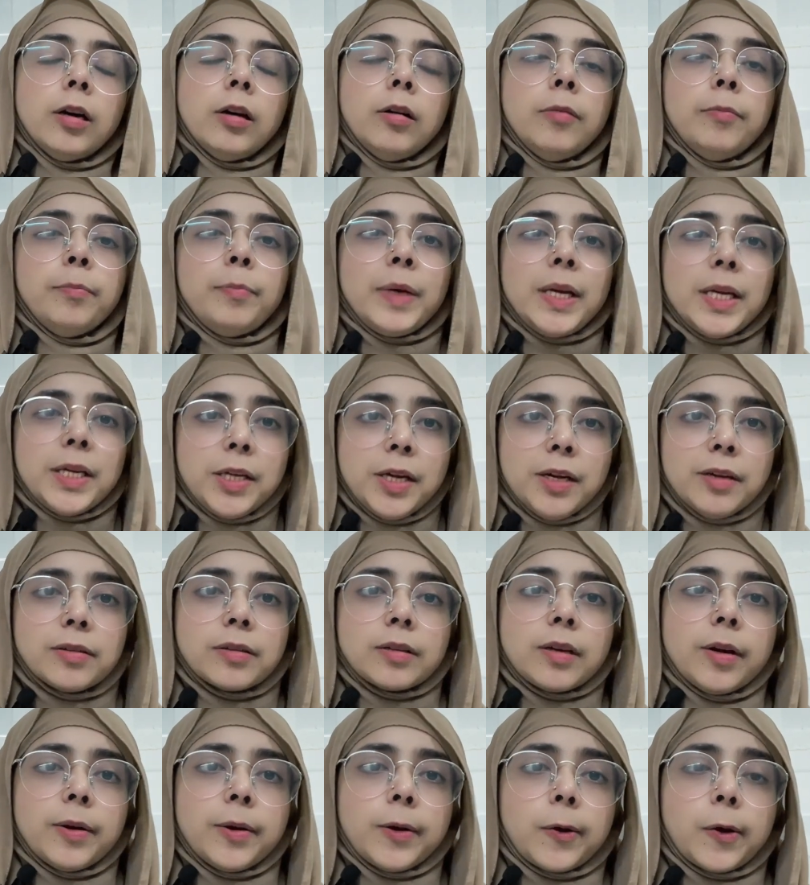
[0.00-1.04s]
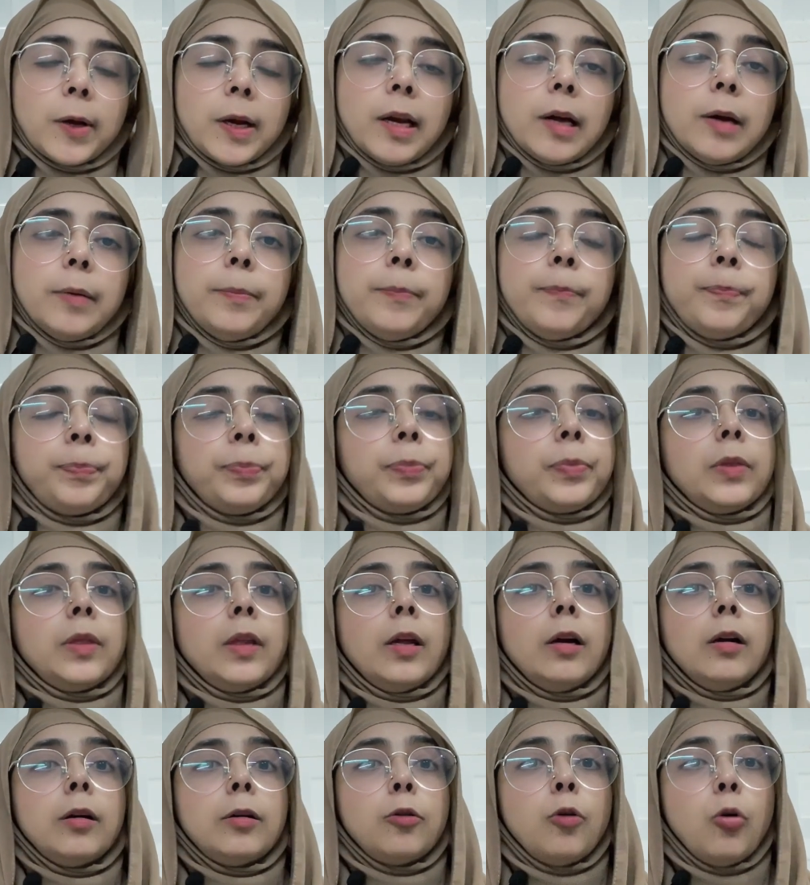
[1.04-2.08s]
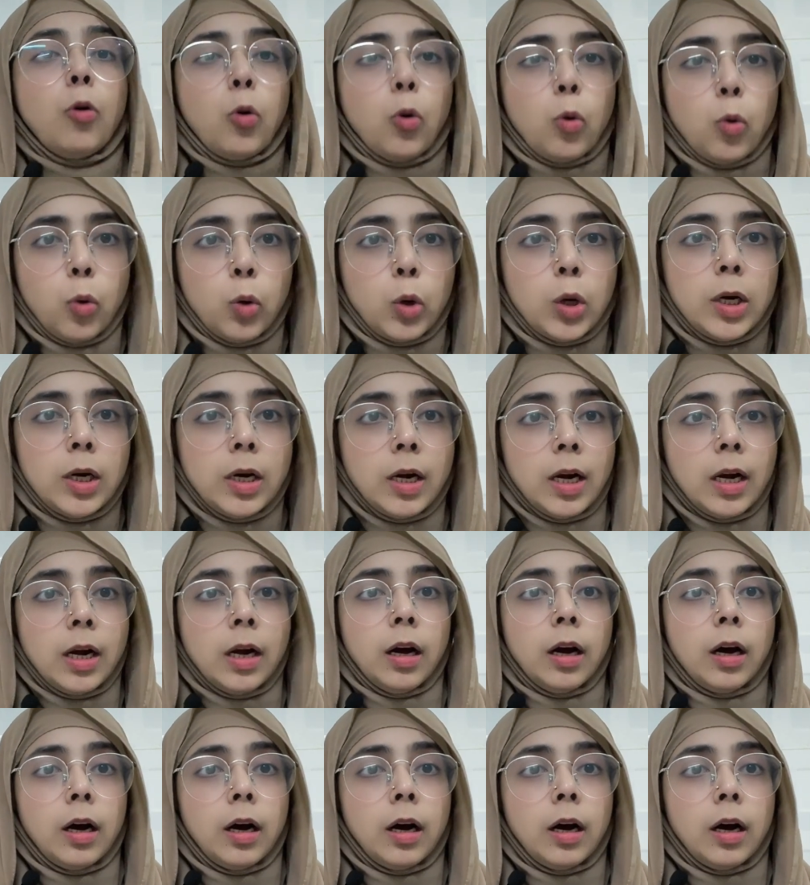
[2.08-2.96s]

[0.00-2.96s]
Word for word: the BDS curriculum, the whole